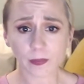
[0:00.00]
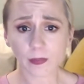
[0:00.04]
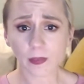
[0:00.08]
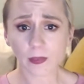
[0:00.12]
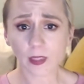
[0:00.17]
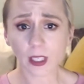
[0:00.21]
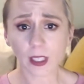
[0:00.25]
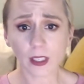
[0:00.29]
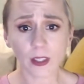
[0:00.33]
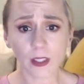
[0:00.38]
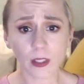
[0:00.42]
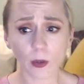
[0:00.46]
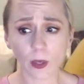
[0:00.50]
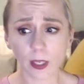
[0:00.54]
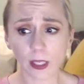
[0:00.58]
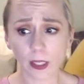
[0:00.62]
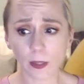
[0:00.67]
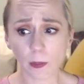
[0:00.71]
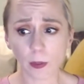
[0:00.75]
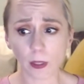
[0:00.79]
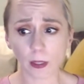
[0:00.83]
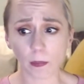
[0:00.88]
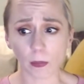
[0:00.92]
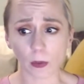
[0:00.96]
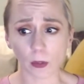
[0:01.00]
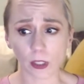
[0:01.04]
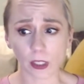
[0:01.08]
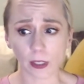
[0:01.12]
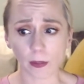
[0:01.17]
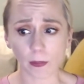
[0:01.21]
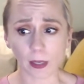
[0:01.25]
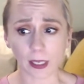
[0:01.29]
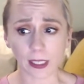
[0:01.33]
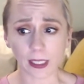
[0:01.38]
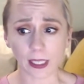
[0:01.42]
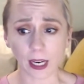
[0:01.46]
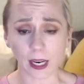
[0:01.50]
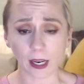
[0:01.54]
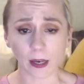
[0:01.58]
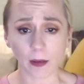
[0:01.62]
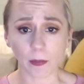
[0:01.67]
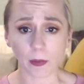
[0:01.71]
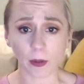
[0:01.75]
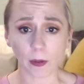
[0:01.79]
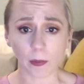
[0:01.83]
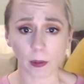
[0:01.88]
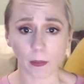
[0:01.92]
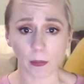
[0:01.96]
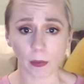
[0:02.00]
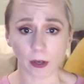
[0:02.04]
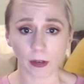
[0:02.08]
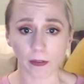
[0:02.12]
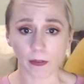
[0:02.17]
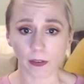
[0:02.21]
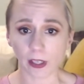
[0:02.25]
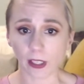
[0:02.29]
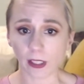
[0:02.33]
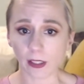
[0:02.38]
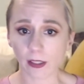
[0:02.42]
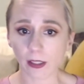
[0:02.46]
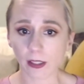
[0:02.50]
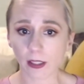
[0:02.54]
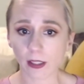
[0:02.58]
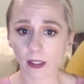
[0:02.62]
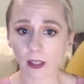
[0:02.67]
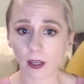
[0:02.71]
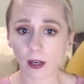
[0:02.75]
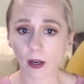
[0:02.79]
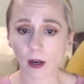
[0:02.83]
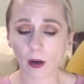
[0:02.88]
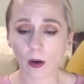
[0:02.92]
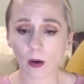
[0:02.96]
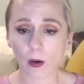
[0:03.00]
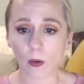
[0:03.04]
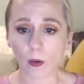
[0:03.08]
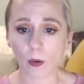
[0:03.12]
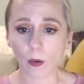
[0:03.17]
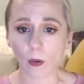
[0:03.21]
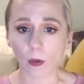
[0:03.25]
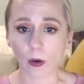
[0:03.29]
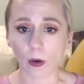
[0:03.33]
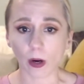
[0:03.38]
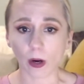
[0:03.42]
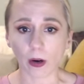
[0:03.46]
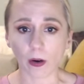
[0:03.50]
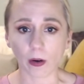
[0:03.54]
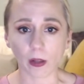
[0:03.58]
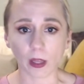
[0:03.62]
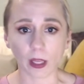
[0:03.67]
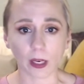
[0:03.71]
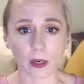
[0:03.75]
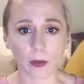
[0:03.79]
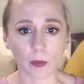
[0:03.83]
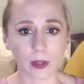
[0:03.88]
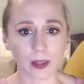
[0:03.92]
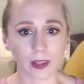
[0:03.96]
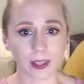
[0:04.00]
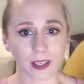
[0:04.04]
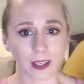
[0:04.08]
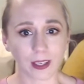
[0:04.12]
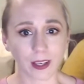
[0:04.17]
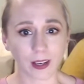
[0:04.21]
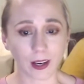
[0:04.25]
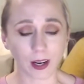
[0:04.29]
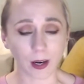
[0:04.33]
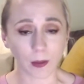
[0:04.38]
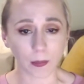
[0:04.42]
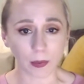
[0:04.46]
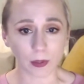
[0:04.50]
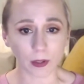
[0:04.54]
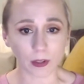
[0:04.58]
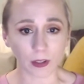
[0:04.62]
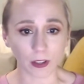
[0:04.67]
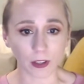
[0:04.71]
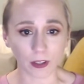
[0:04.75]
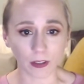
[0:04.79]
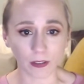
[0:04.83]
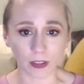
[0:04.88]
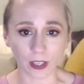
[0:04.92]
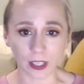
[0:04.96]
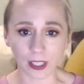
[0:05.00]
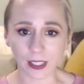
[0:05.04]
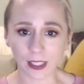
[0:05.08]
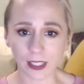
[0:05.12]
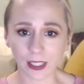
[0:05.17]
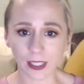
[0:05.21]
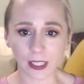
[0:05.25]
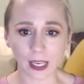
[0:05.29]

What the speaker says: and so I spent most of my time with my boyfriends or, like, with, like, a couple girlfriends.